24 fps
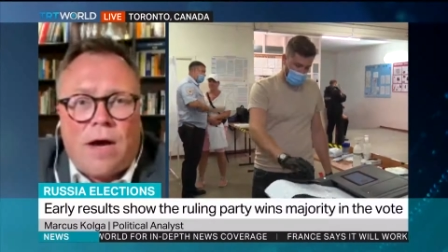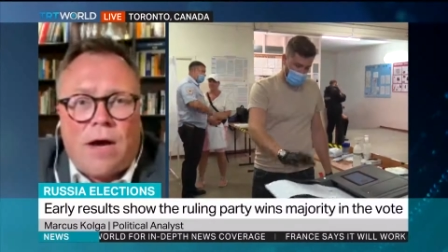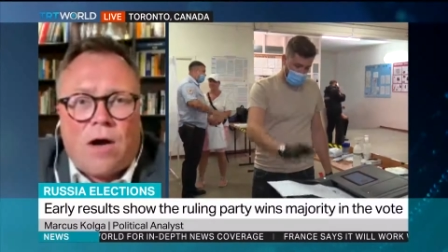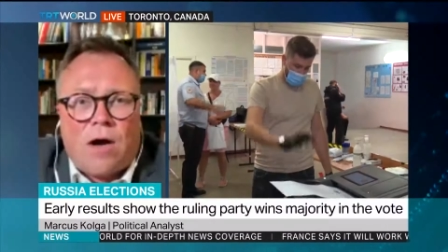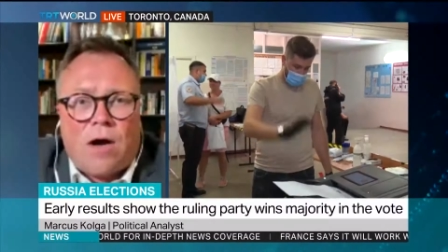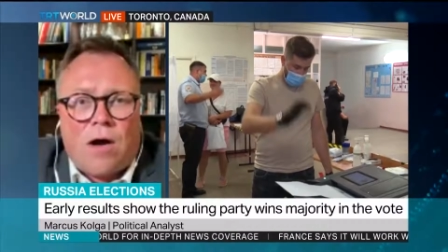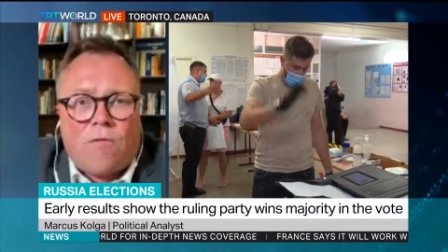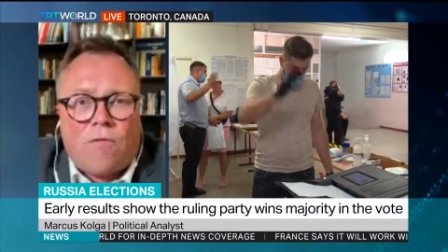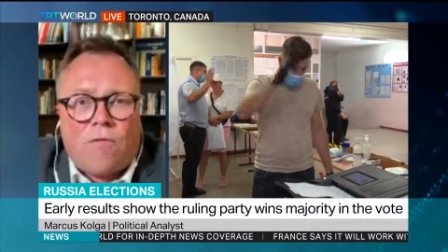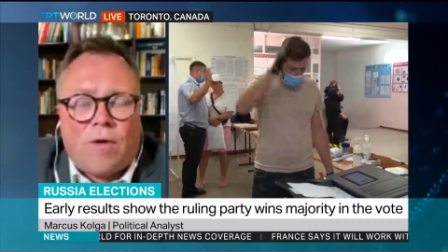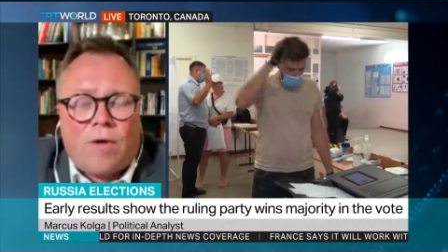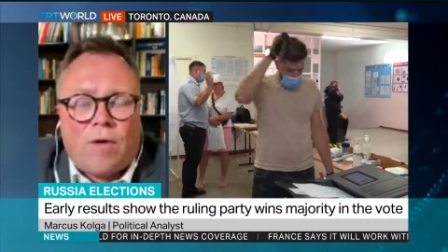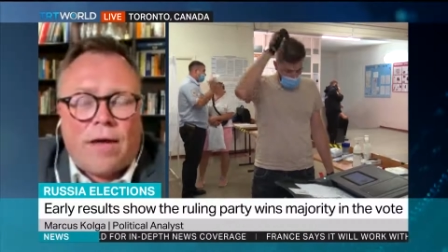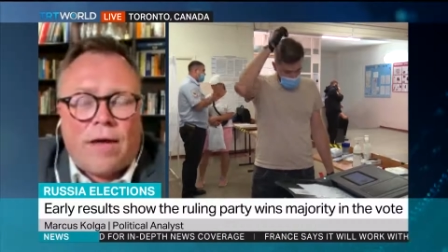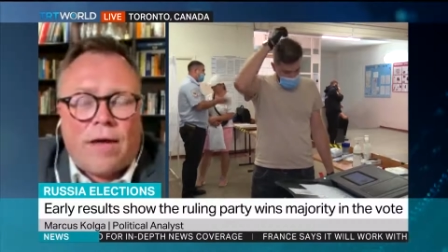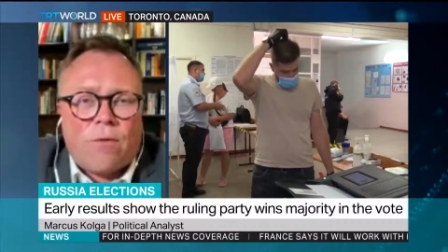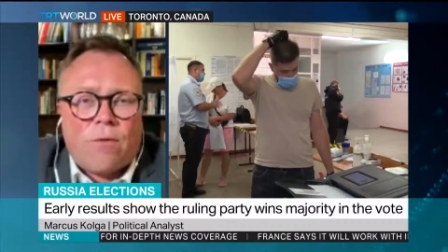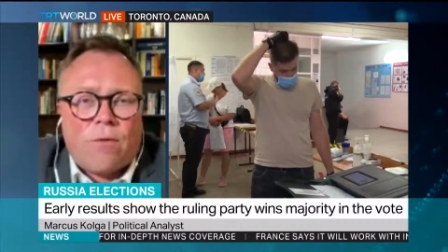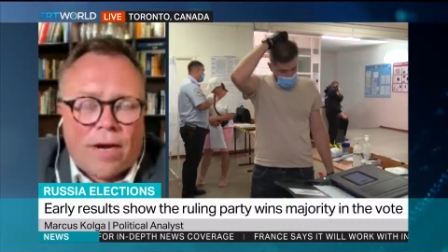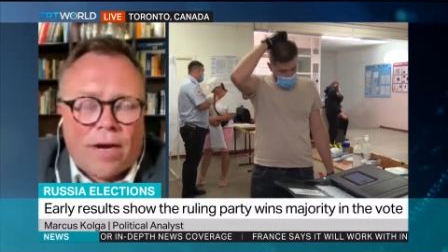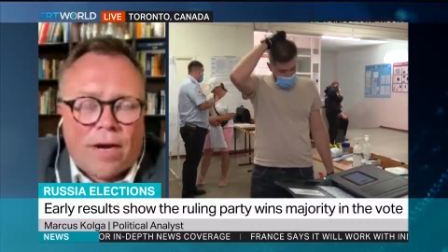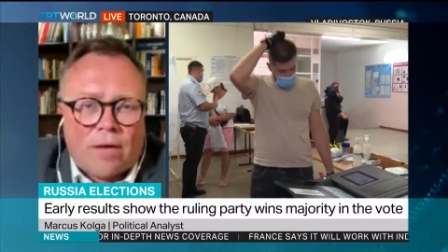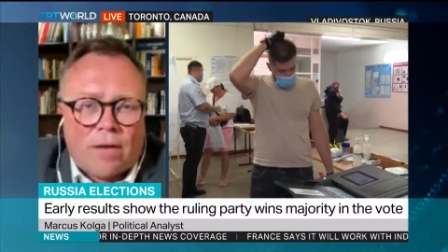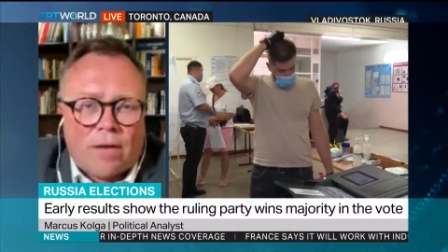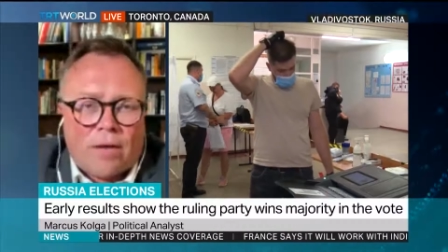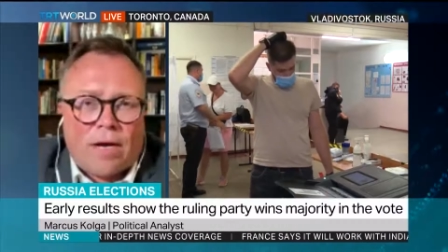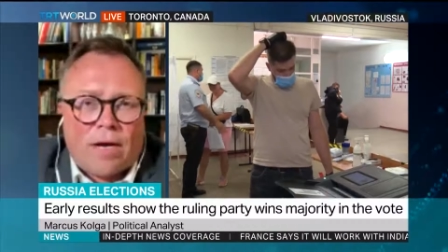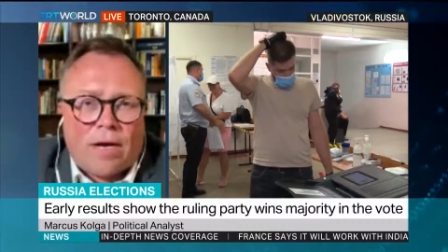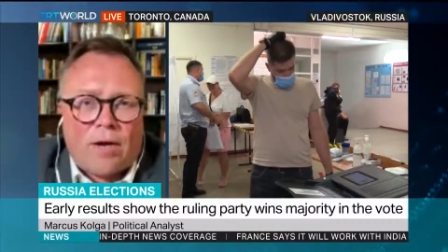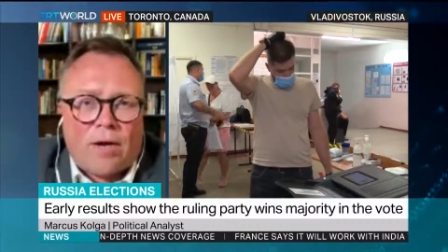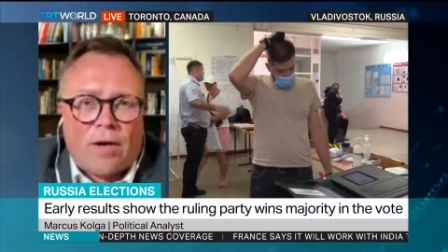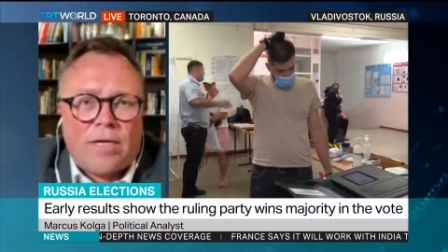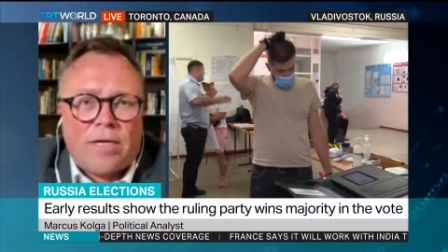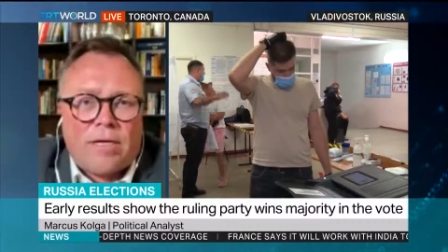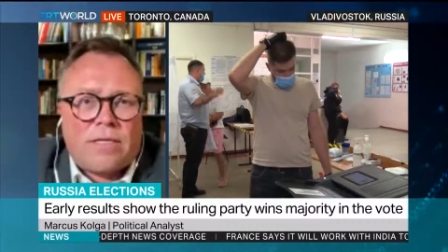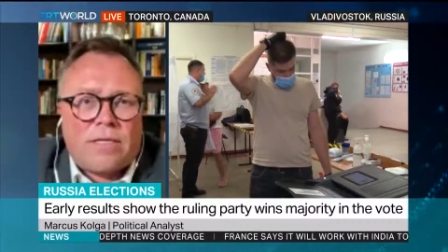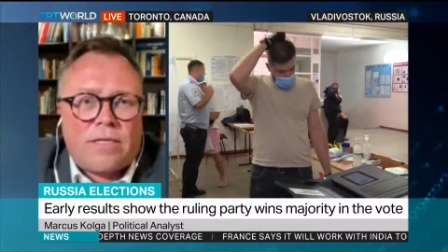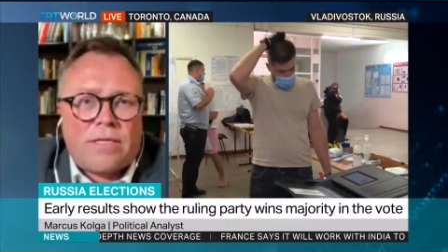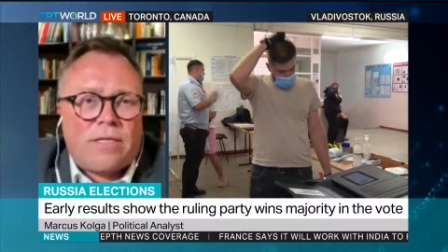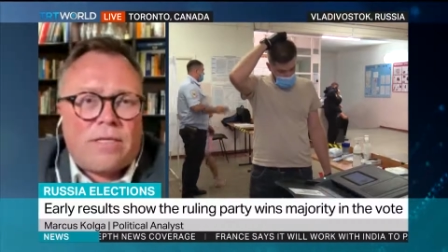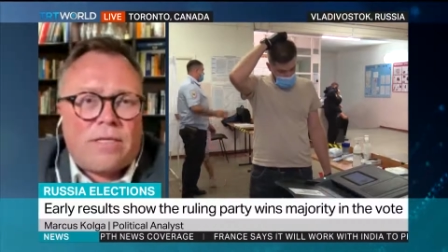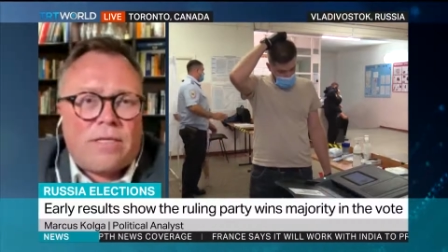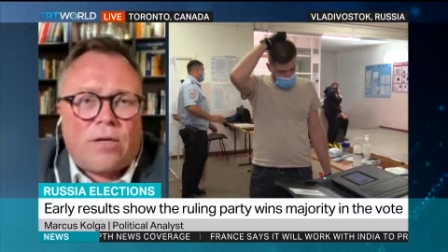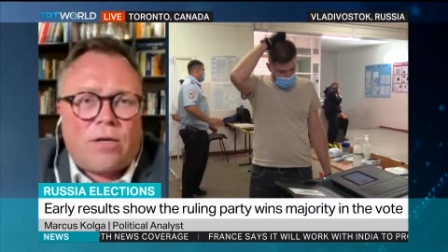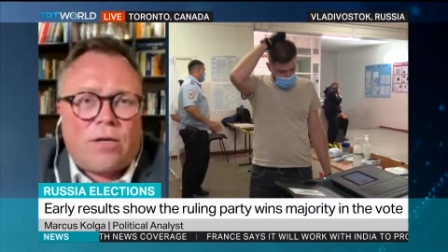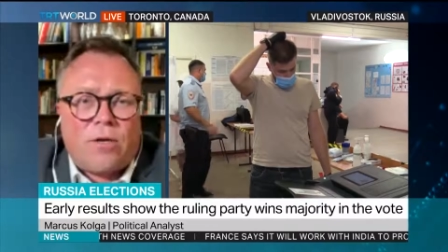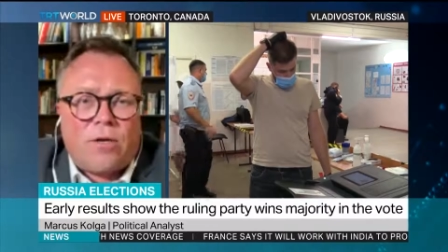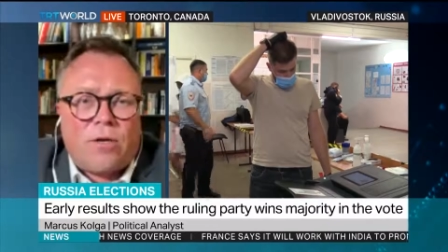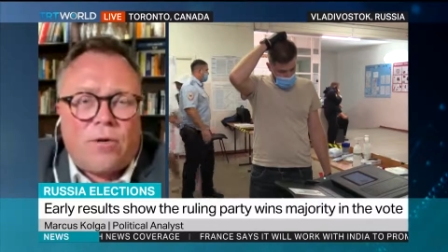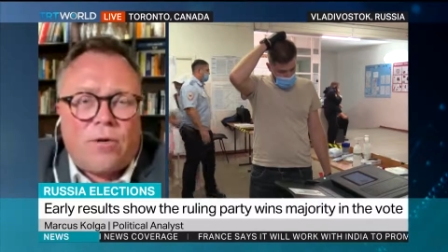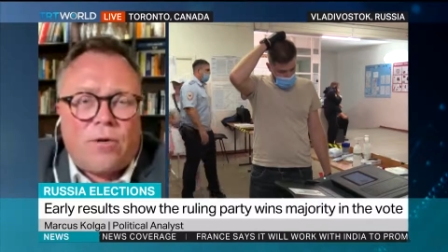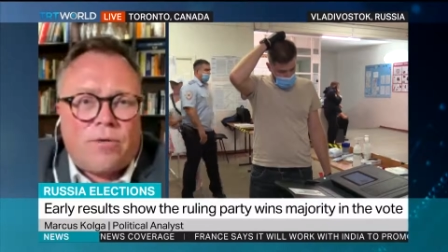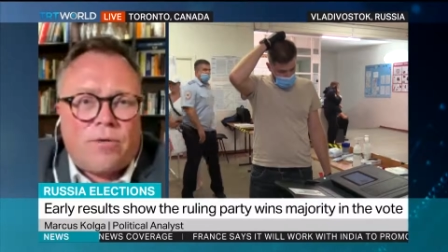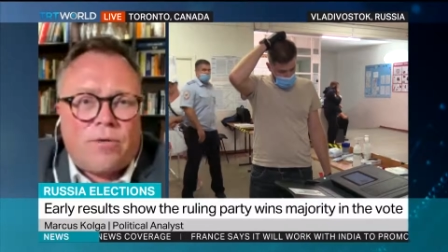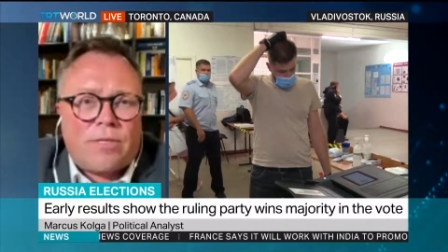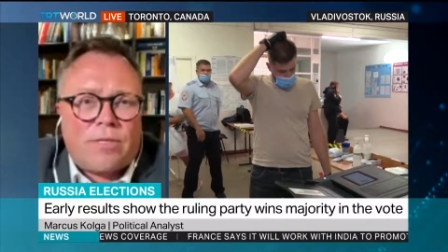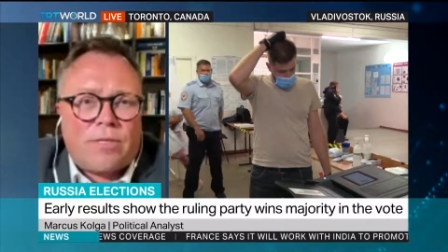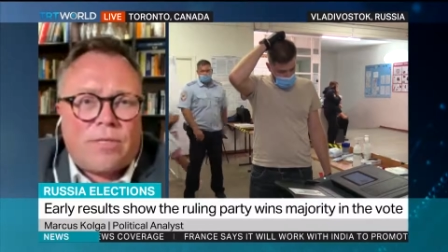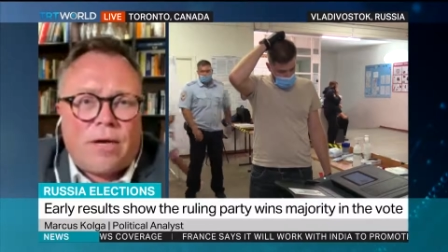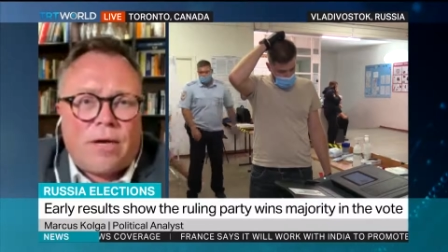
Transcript: of uh, irregularities. This includes.